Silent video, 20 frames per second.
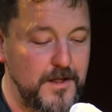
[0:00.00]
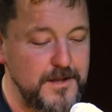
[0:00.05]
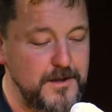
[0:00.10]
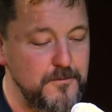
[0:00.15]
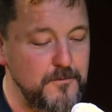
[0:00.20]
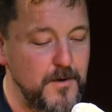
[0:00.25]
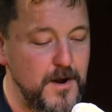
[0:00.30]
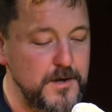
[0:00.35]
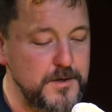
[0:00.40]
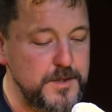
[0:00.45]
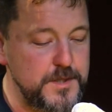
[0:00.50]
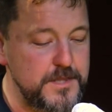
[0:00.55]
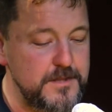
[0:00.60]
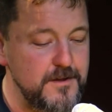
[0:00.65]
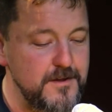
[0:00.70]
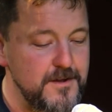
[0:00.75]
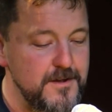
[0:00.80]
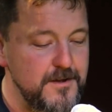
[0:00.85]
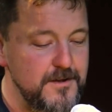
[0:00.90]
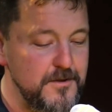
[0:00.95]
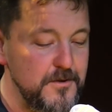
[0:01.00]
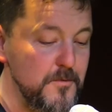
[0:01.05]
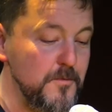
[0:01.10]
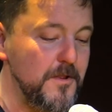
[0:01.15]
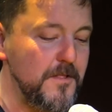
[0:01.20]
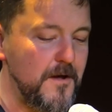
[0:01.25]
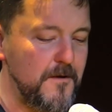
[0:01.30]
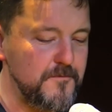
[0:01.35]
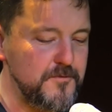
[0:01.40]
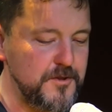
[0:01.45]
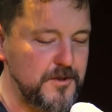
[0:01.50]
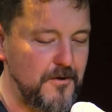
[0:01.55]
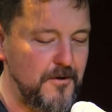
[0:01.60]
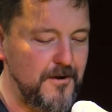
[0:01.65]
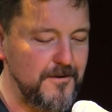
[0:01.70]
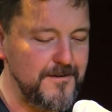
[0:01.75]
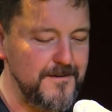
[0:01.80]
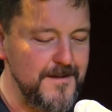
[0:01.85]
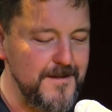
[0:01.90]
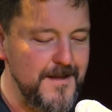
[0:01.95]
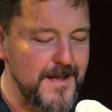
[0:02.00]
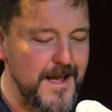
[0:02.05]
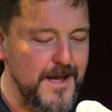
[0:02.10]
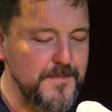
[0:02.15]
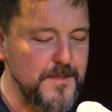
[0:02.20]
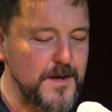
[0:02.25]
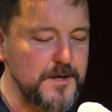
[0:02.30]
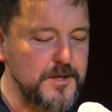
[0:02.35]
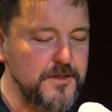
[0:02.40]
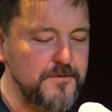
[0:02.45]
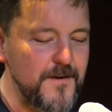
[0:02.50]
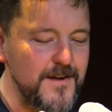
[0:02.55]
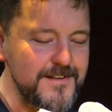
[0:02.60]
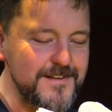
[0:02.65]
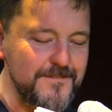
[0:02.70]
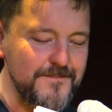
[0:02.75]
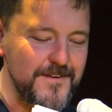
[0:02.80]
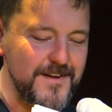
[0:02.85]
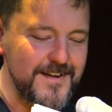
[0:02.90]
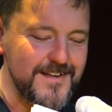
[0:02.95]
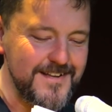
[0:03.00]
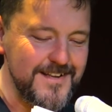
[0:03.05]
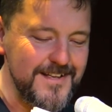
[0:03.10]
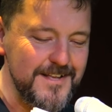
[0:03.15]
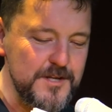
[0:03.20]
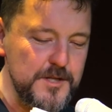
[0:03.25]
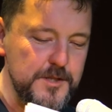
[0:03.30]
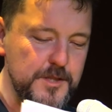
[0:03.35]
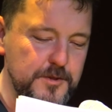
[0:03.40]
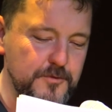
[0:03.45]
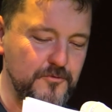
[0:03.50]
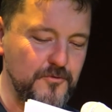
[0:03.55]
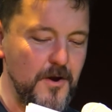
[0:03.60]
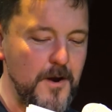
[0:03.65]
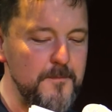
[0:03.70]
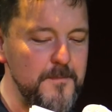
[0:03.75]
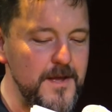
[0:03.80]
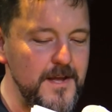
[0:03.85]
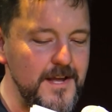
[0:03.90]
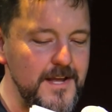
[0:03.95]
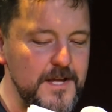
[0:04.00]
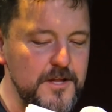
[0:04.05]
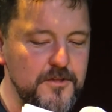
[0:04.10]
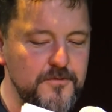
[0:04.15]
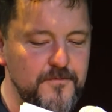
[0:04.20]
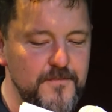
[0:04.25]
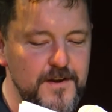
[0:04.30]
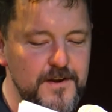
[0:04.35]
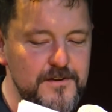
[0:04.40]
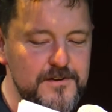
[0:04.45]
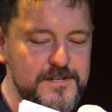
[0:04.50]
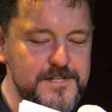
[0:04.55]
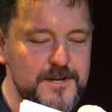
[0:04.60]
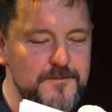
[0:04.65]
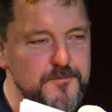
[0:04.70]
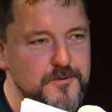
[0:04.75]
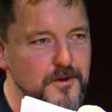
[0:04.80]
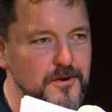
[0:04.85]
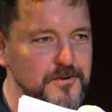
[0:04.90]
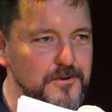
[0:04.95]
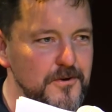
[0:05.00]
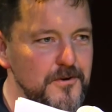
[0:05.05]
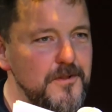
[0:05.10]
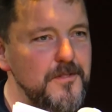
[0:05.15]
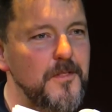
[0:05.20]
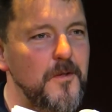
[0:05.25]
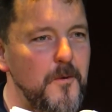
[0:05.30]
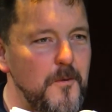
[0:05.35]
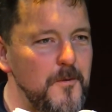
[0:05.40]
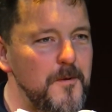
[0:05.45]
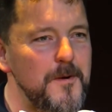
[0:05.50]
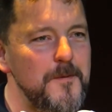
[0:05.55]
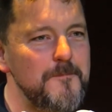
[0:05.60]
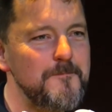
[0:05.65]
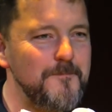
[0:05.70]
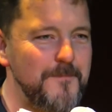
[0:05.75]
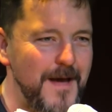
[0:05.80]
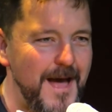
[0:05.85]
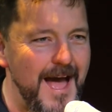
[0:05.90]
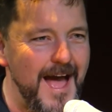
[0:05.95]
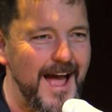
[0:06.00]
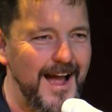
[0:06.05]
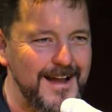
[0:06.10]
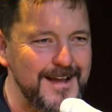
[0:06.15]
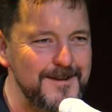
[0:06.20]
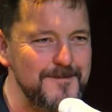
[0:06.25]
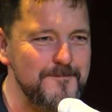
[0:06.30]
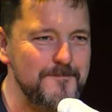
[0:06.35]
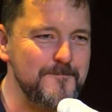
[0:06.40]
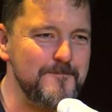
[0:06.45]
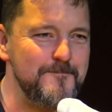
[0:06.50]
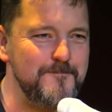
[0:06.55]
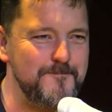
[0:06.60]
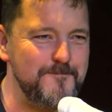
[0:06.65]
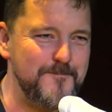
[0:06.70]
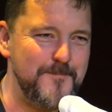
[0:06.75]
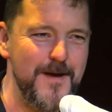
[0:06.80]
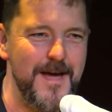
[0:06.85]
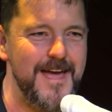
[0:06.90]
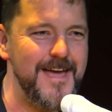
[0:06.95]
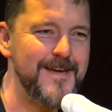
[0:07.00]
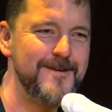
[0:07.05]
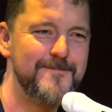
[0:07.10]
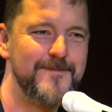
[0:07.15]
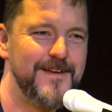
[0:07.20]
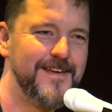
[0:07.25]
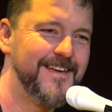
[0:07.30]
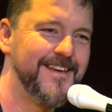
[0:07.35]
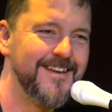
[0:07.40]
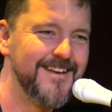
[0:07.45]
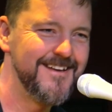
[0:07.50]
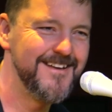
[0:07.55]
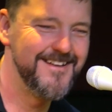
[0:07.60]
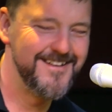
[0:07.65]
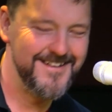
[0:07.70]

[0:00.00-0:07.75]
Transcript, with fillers: he writes you a love song, and that Svetkovic is drumming his fingertips on your lower back. Baby.